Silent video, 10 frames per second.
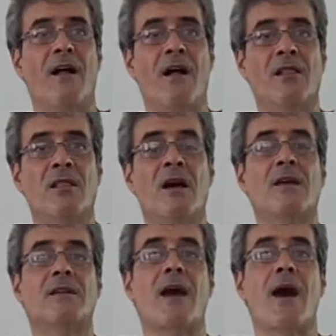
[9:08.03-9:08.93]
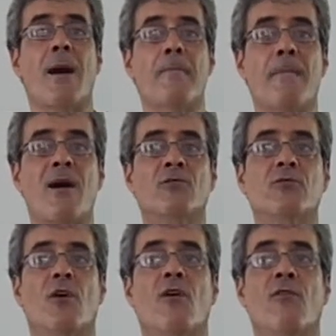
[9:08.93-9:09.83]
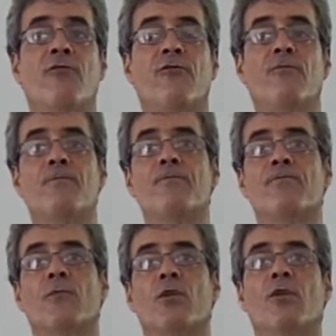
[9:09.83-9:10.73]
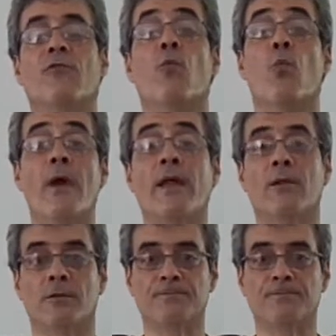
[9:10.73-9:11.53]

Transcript: a lot amount of of will.